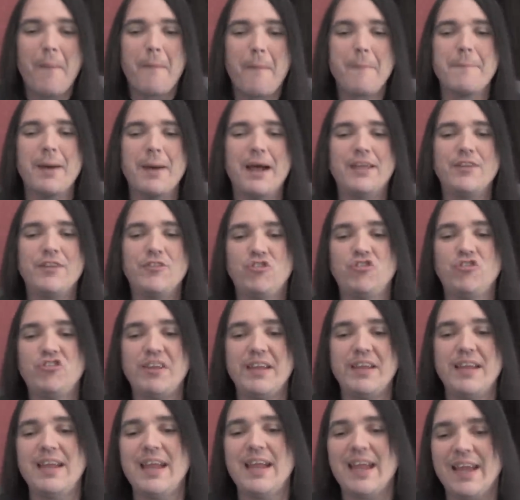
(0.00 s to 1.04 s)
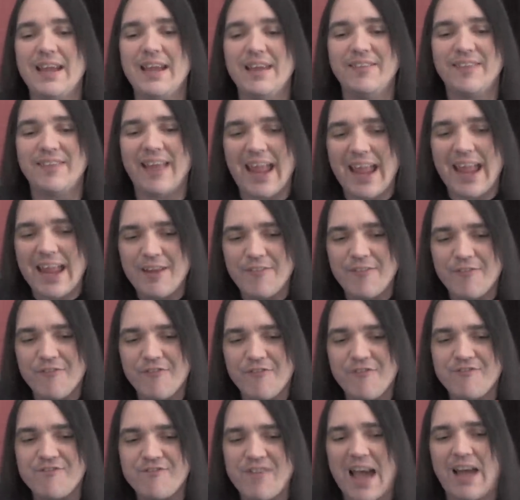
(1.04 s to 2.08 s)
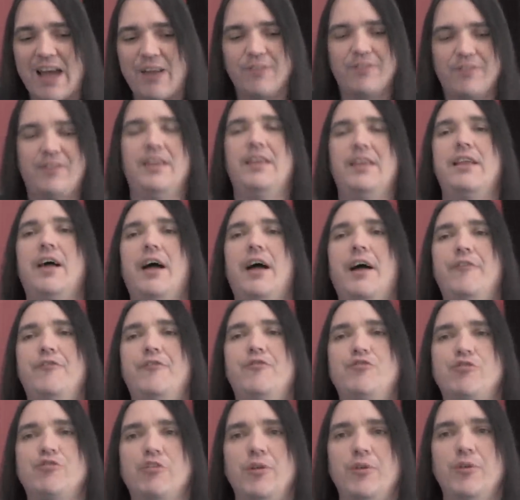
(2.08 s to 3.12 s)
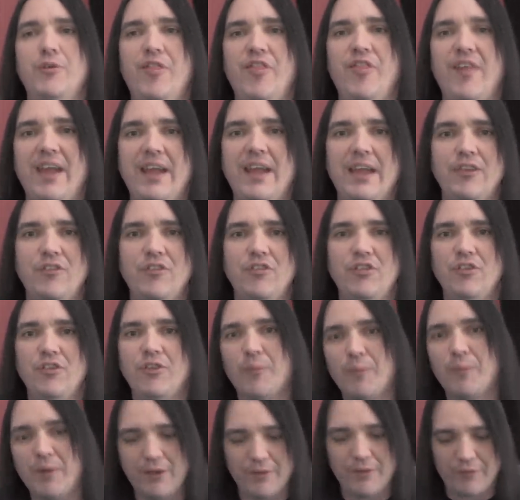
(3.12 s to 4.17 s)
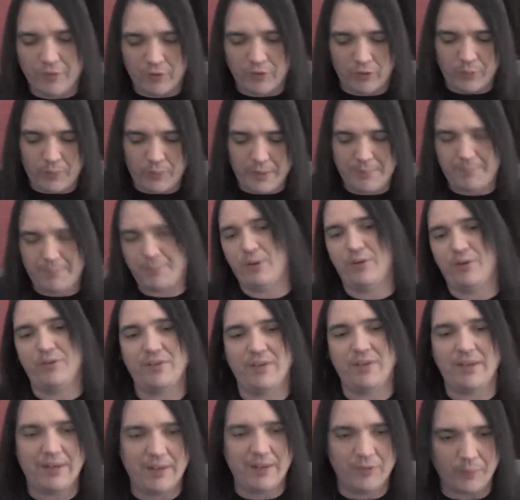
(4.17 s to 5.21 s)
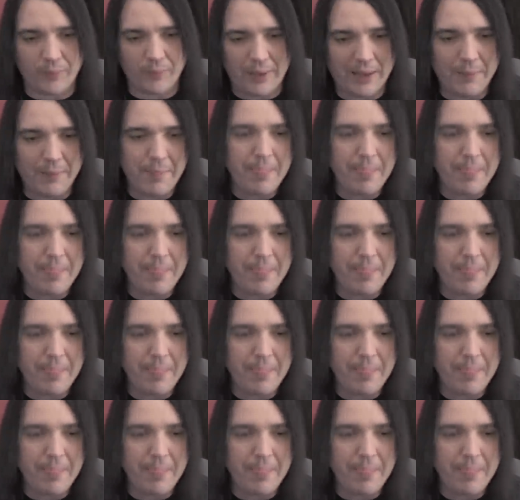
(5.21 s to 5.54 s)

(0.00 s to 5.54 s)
But she is a fountain of truth, and she's a wonderful, sweet person as well.